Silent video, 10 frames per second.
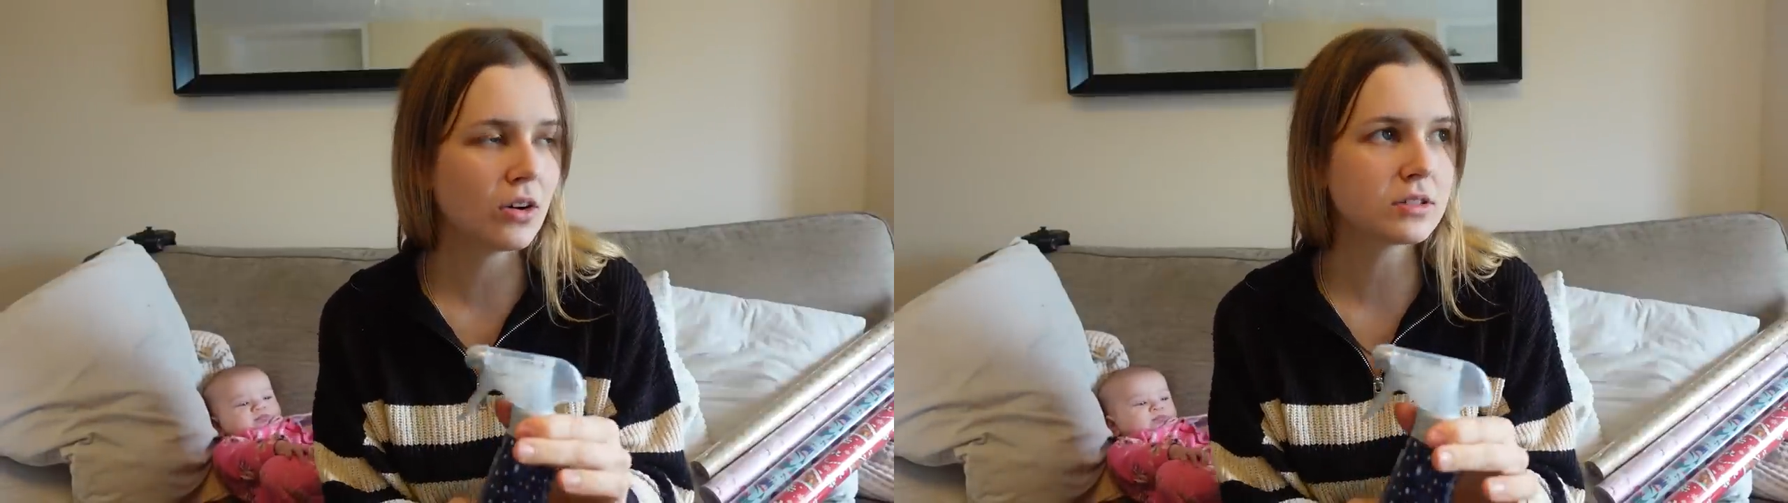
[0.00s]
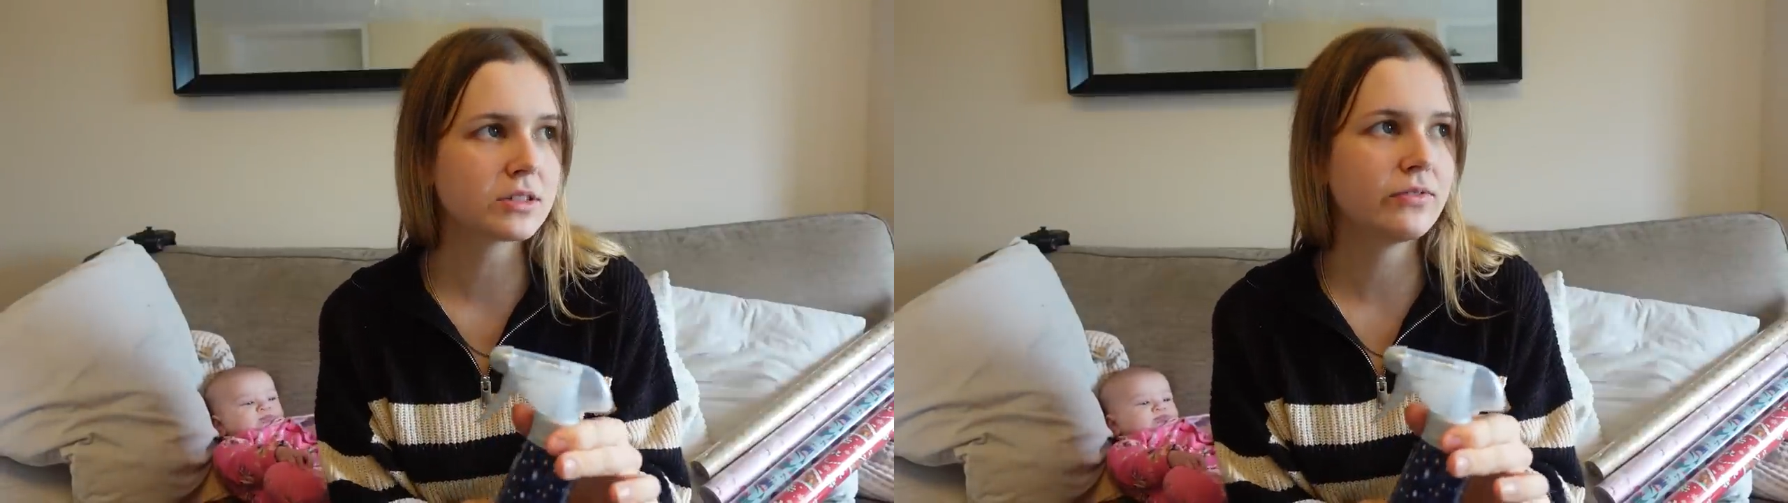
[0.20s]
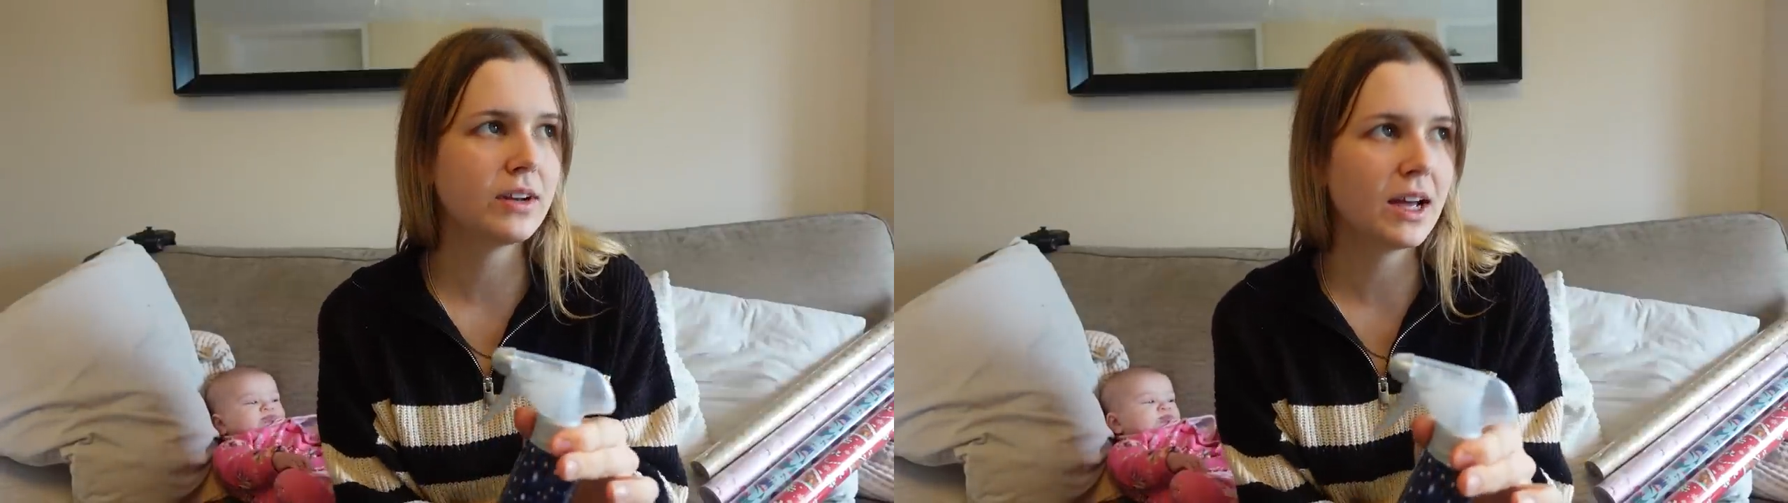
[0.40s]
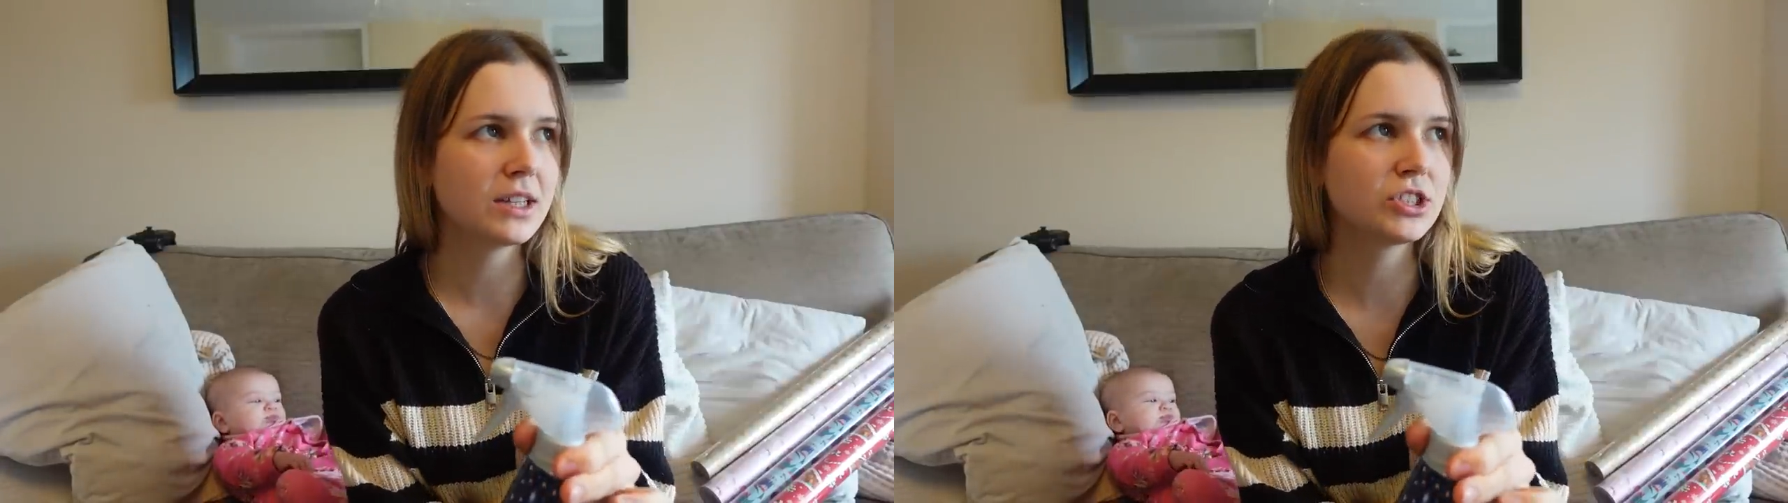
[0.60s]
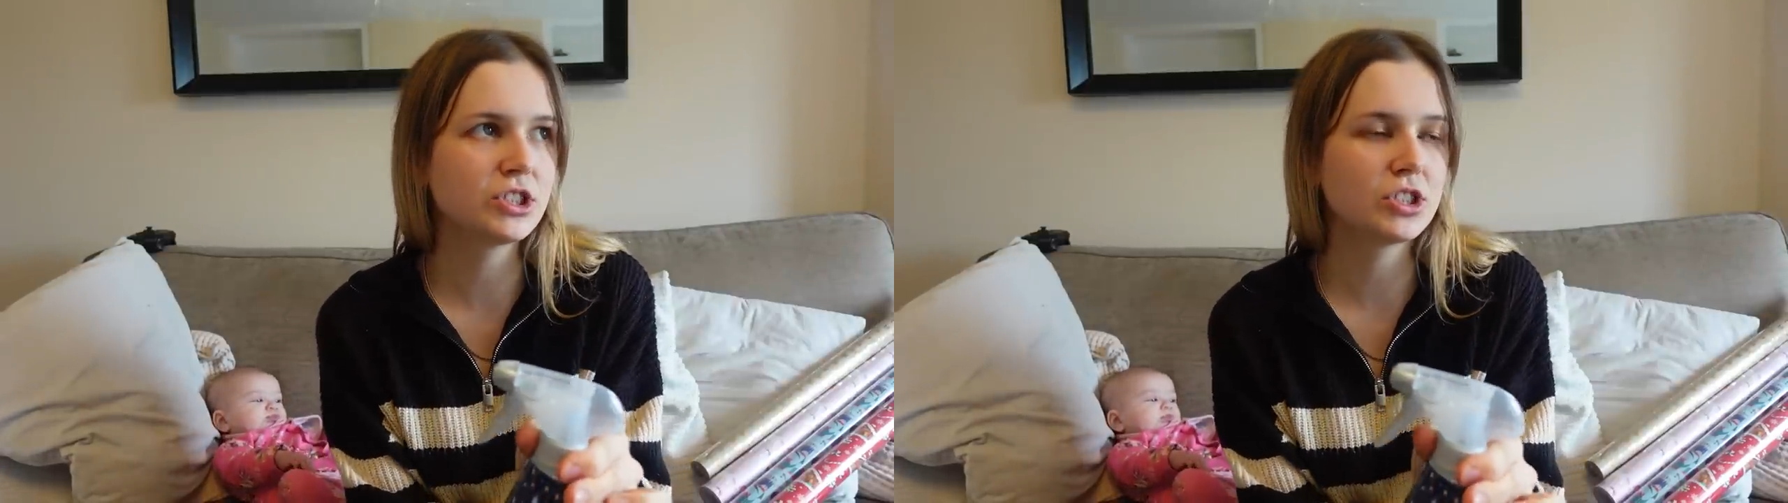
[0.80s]
got
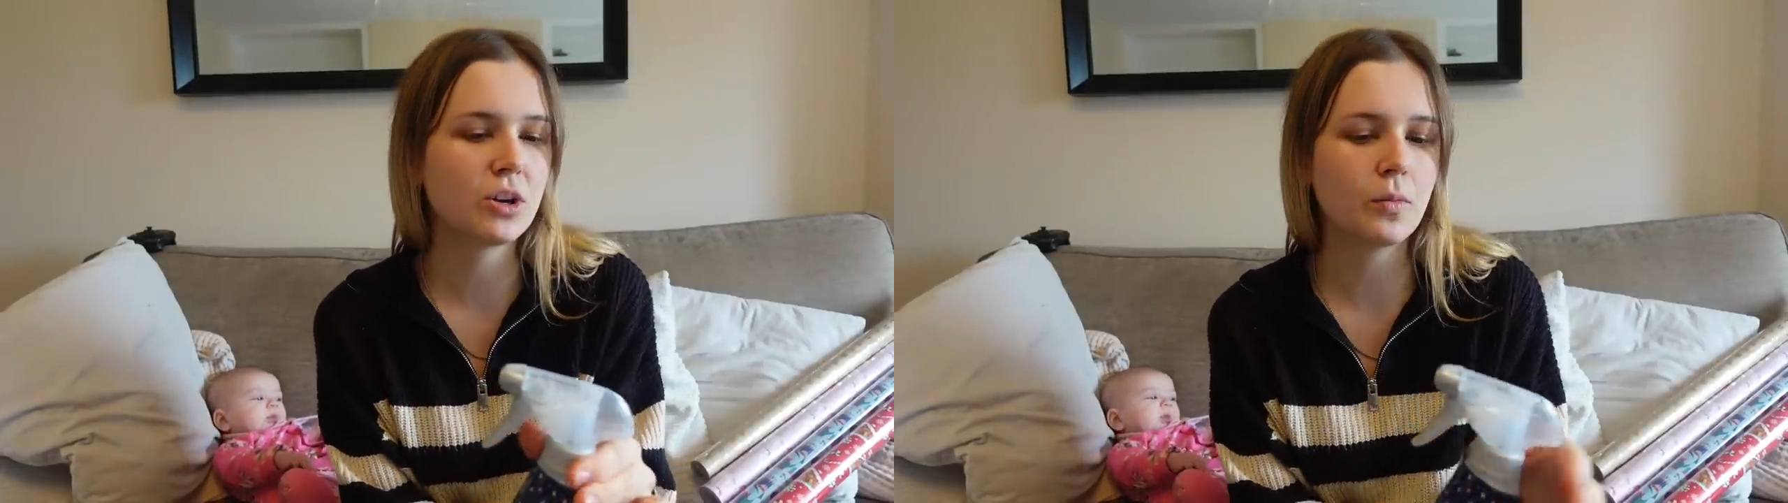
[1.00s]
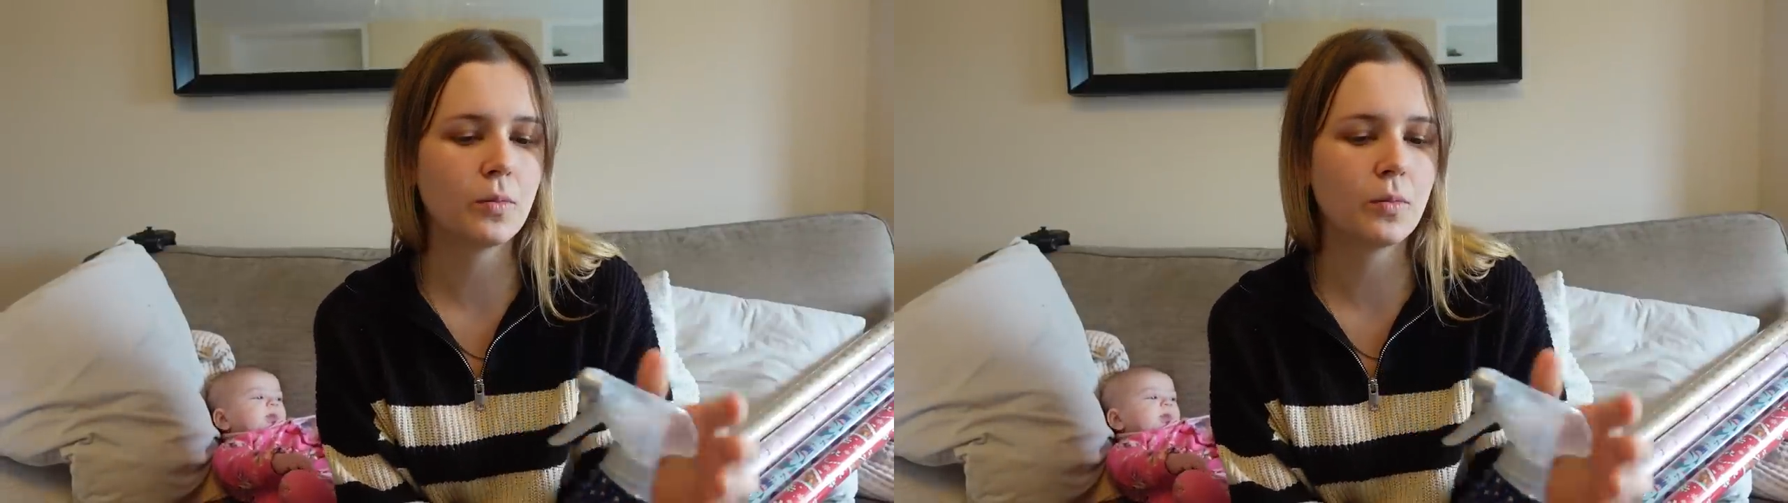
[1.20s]
Flash,